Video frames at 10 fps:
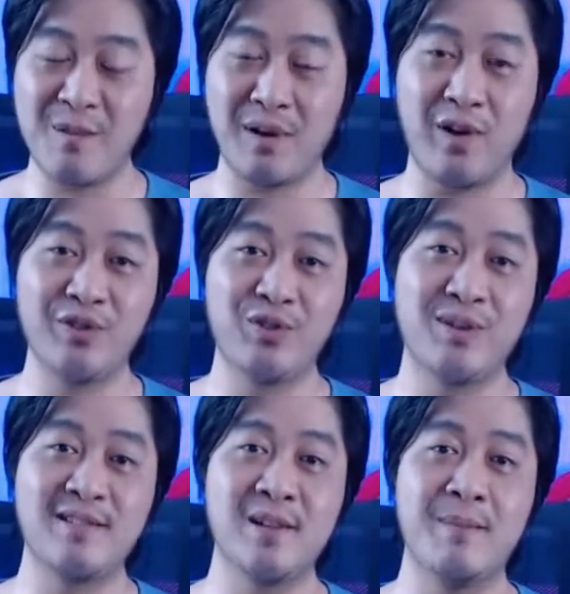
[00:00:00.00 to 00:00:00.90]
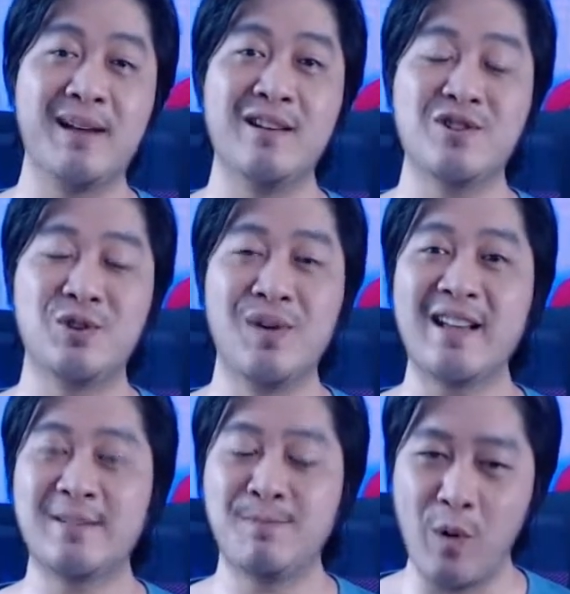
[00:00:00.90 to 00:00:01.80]
but also get some additional
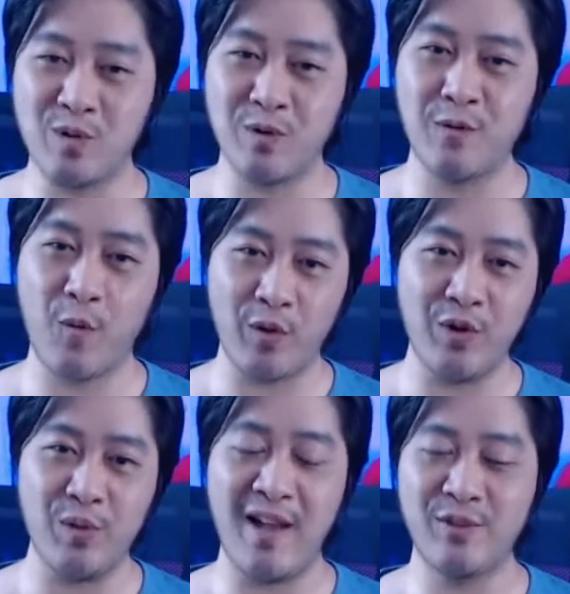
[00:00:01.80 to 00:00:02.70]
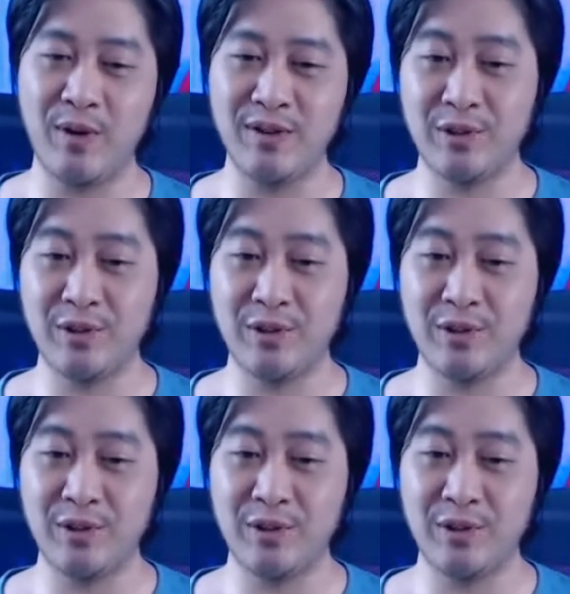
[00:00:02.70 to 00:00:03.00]
exposure for you as well.